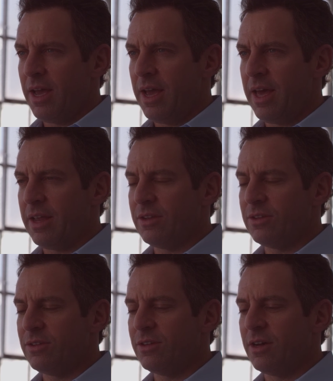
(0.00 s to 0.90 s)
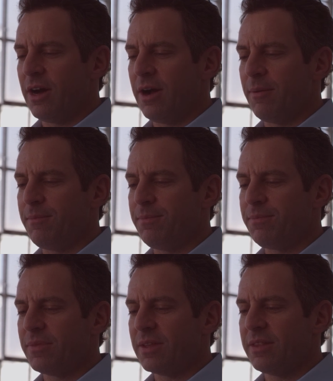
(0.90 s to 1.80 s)
and um,
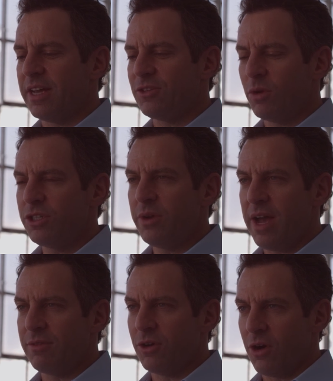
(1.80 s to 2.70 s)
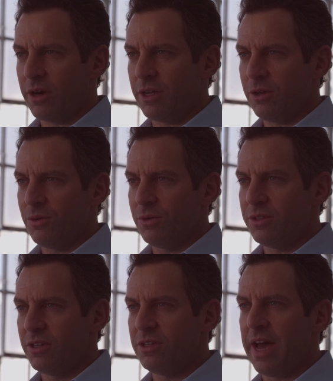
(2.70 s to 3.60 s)
that's what you have to argue
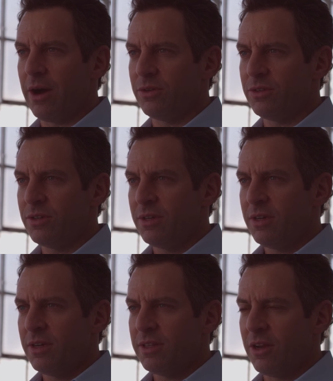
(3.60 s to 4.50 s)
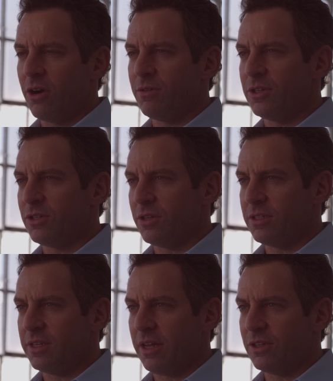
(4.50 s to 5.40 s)
to doubt that artificial
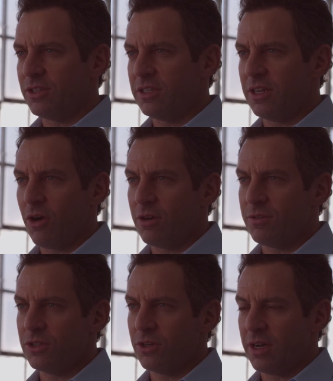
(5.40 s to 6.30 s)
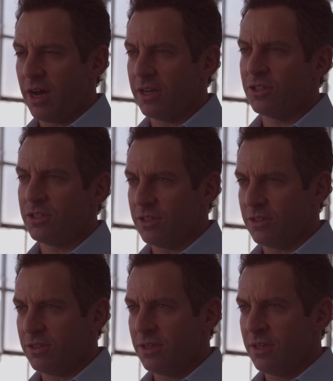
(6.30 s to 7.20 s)
intelligence and artificial
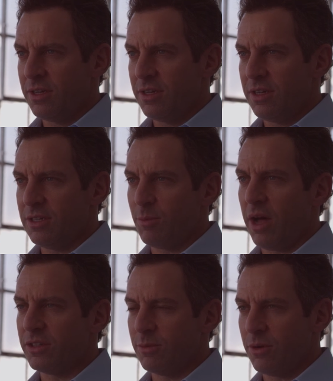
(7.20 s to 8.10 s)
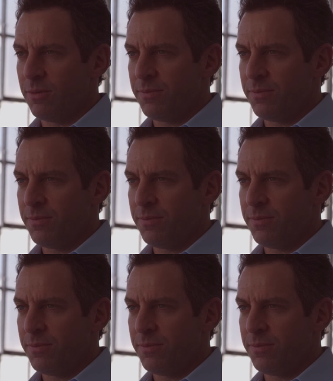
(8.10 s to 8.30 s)
consciousness is possible